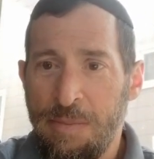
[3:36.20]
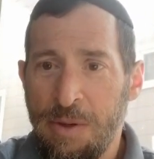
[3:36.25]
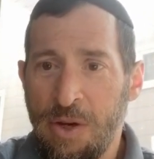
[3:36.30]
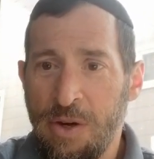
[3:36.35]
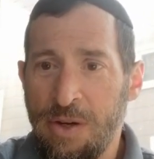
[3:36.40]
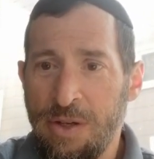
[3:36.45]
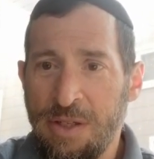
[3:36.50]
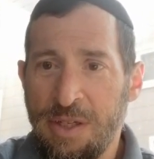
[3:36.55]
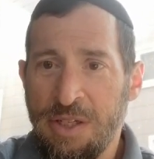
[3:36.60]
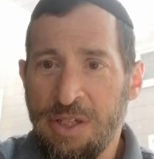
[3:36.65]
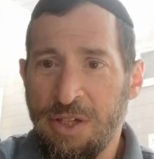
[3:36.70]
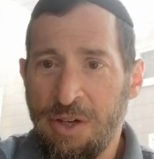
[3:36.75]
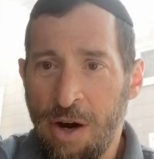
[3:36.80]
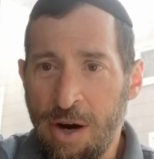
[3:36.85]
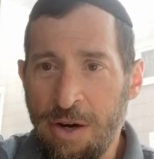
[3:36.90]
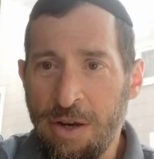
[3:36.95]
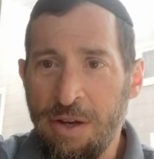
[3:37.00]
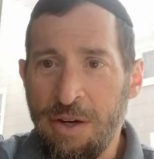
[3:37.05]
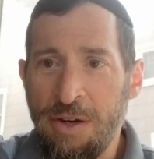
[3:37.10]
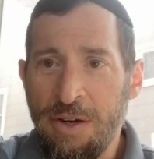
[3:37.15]
Because it
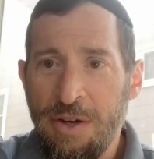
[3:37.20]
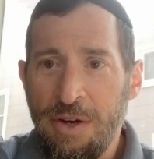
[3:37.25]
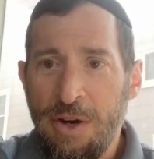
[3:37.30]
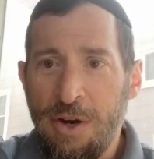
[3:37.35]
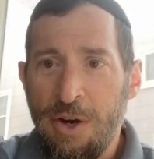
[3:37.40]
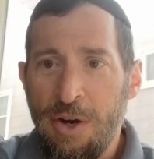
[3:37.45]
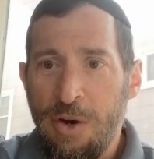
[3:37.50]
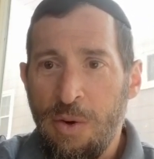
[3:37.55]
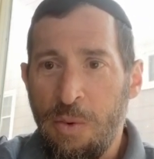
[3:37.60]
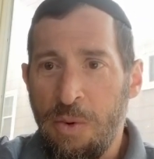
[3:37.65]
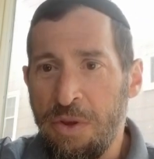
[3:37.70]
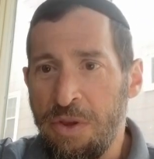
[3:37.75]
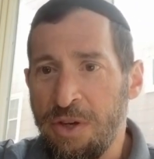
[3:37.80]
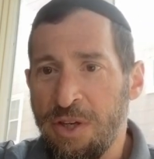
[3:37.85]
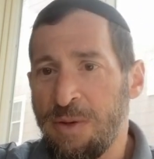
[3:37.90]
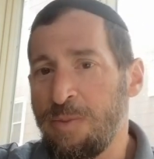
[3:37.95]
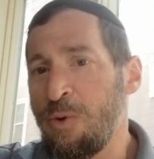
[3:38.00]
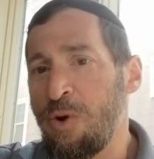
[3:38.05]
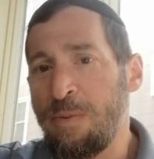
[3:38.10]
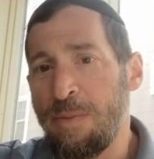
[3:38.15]
started with
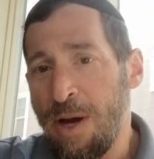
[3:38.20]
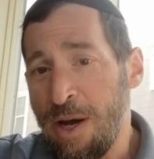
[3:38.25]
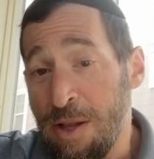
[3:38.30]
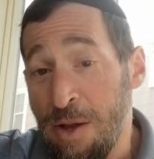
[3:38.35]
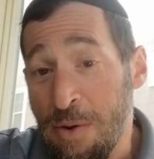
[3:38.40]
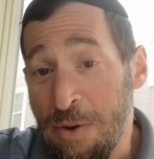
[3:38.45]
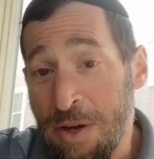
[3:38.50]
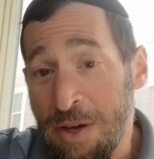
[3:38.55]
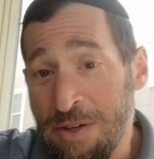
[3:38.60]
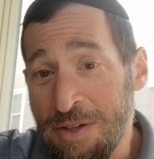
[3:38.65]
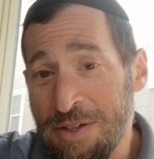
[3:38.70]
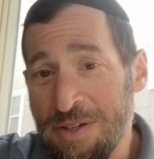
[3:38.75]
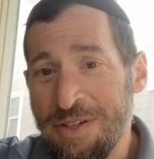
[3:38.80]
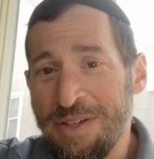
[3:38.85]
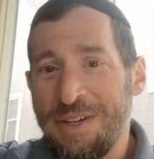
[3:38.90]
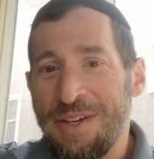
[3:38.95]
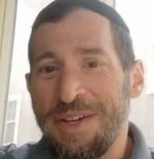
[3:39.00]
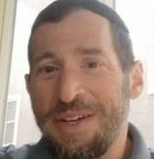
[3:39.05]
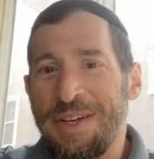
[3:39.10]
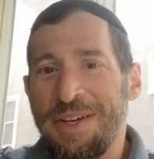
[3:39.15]
a small
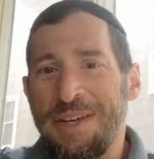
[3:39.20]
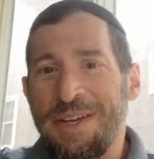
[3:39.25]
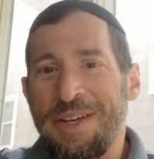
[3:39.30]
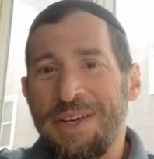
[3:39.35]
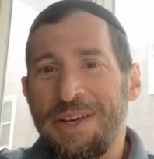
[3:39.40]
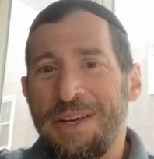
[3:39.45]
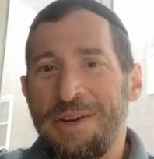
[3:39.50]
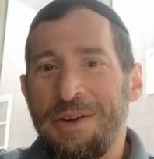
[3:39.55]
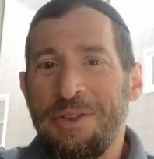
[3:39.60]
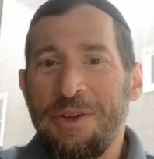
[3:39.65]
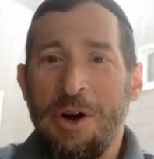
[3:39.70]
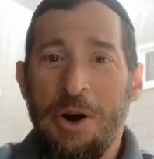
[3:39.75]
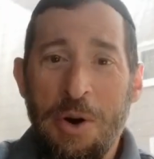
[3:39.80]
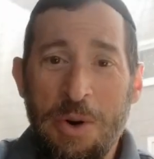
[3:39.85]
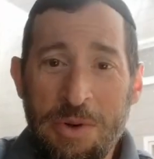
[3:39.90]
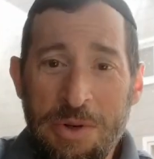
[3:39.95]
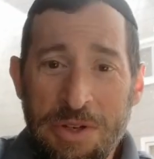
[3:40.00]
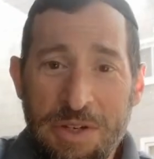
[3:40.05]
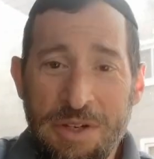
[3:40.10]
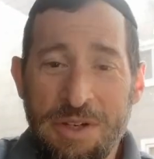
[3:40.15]
machlokas. You know, the
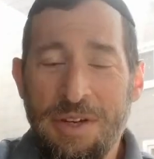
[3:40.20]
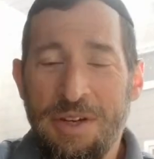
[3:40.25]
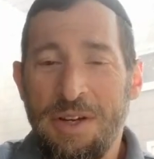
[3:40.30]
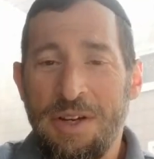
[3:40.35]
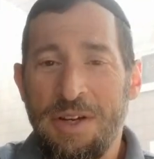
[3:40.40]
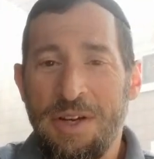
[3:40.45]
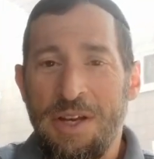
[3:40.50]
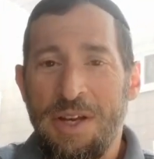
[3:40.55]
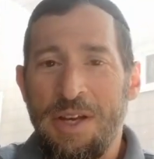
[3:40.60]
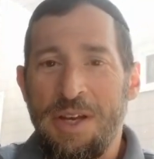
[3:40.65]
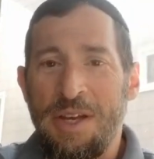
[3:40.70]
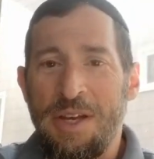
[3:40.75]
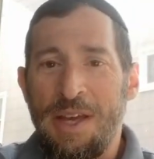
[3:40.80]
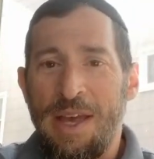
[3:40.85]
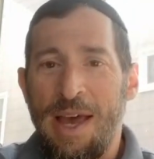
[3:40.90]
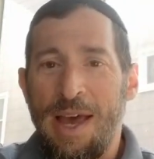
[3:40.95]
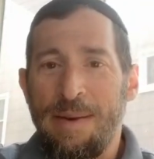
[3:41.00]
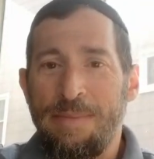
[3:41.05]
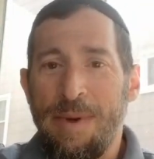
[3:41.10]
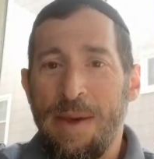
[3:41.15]
host
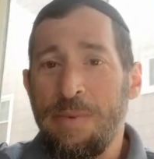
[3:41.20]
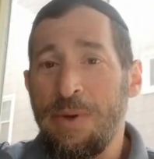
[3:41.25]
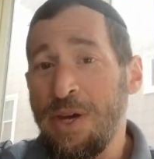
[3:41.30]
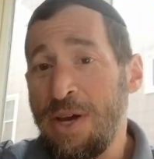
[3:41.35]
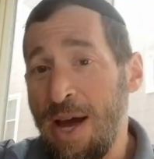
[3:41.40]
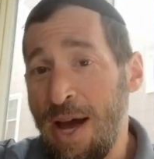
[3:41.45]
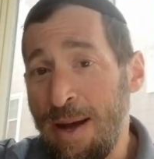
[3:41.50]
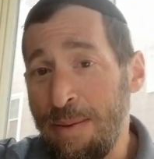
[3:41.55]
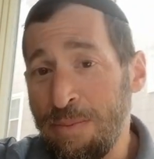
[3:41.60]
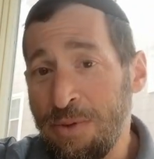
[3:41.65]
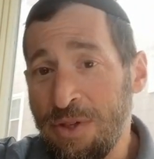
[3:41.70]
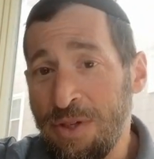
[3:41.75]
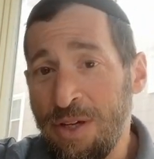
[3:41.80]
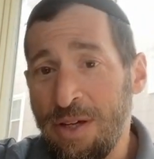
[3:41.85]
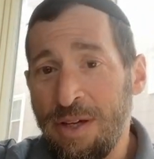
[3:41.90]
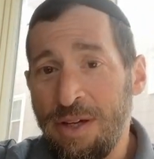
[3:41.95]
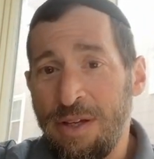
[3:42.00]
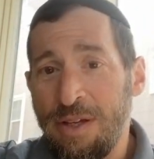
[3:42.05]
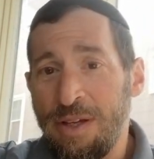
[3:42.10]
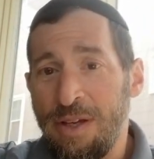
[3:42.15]
and maybe
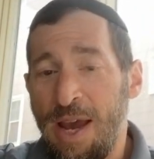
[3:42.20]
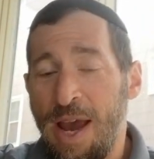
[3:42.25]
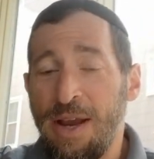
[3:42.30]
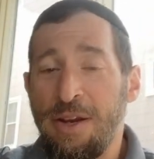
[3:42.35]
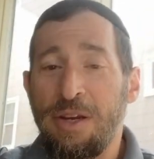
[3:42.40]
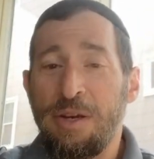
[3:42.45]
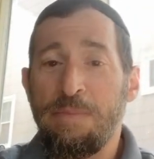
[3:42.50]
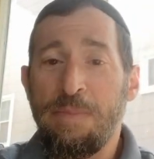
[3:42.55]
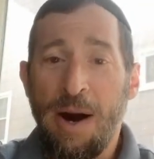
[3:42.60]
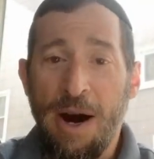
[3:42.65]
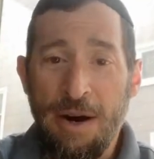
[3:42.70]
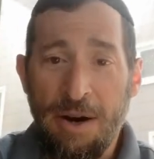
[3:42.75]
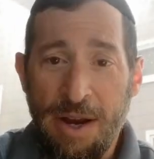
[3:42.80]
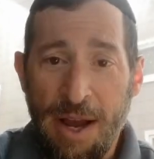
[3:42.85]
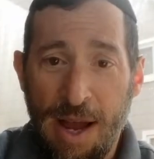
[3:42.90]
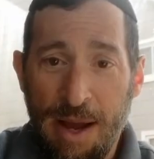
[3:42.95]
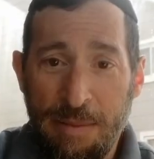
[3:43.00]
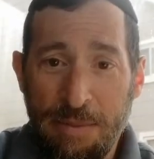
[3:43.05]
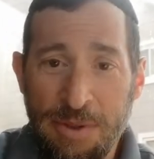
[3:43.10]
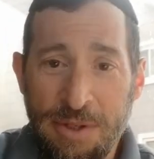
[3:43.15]
Kamtza hated Bar
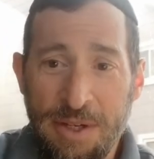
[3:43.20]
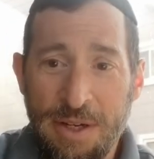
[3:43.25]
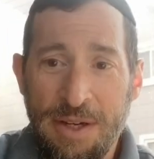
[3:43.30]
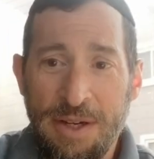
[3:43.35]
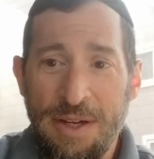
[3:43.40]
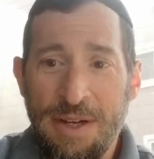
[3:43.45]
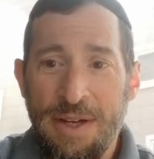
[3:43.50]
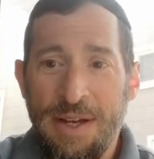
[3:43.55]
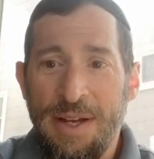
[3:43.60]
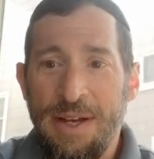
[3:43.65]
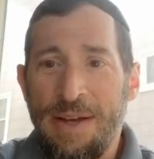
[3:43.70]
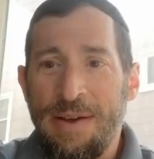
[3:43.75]
Kamtza.